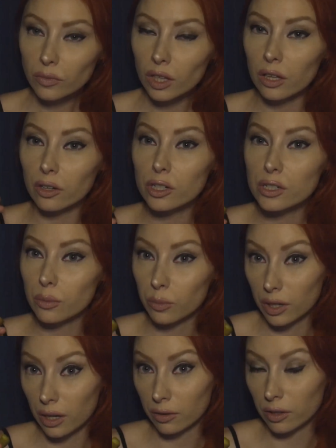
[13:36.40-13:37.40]
There is
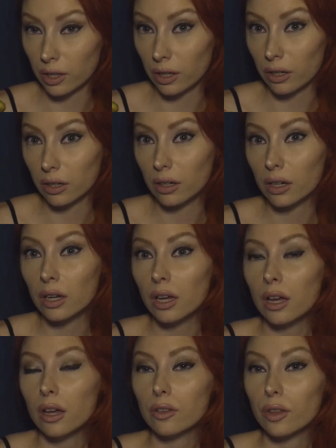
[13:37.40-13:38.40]
someone out there
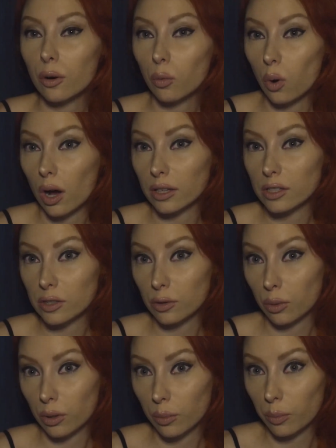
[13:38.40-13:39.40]
that wants
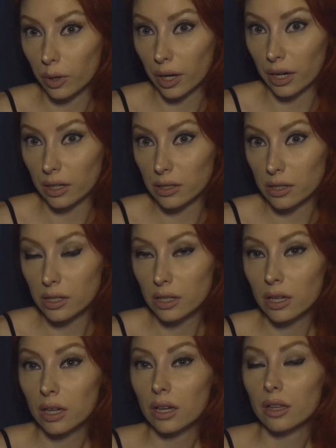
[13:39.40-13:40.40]
your brand,
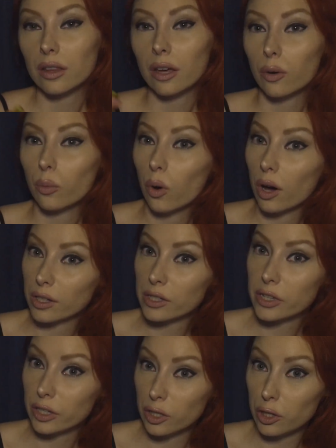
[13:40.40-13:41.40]
that
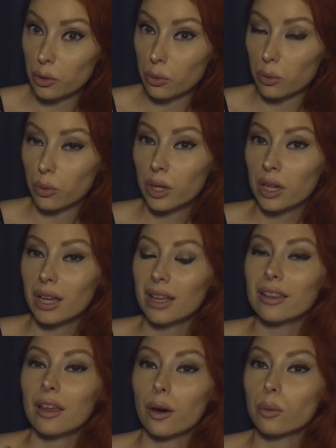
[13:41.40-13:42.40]
wants you,
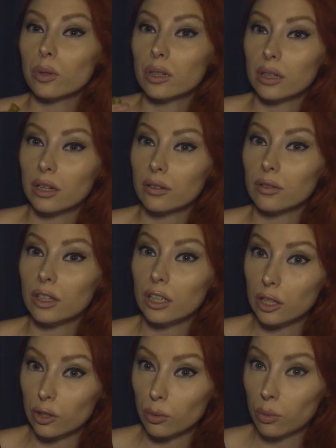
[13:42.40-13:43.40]
that will love
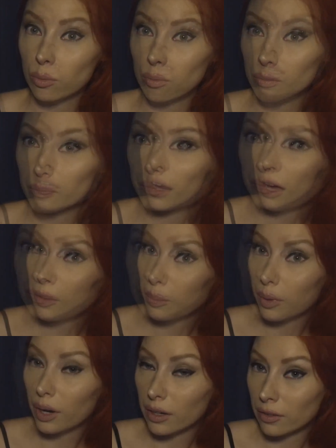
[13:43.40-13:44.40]
you. And
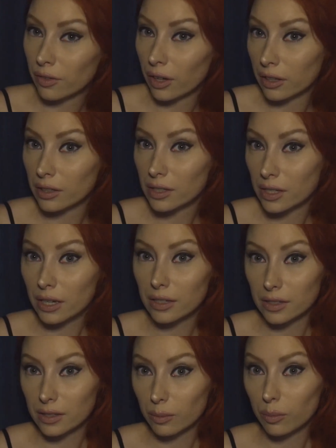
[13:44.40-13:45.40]
Fallon
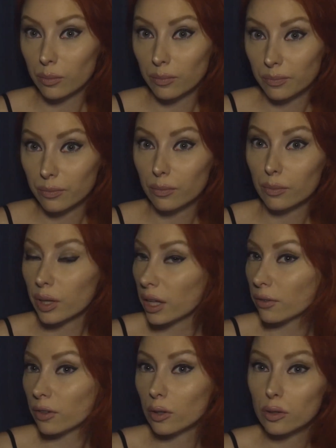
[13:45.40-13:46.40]
says, play
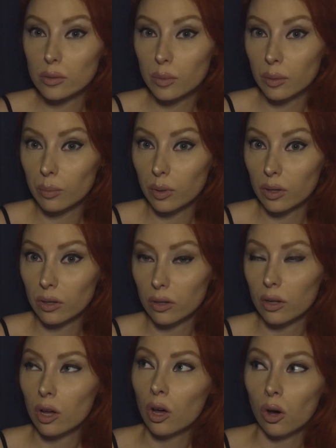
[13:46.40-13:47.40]
for those people,
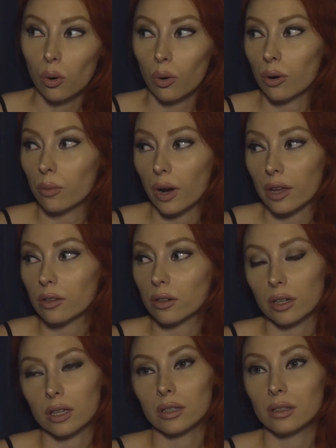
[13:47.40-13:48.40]
or
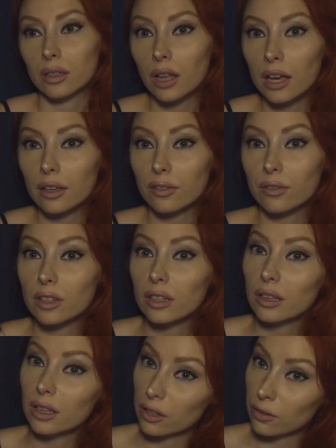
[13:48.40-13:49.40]
rather in life,
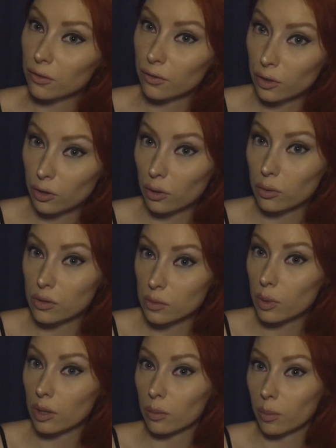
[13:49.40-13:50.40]
live for those
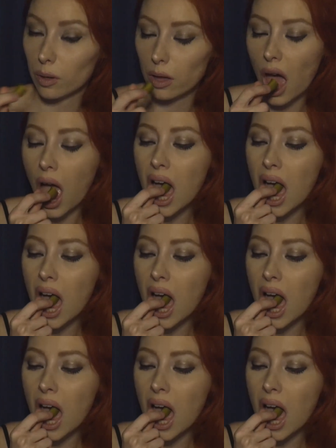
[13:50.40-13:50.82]
people.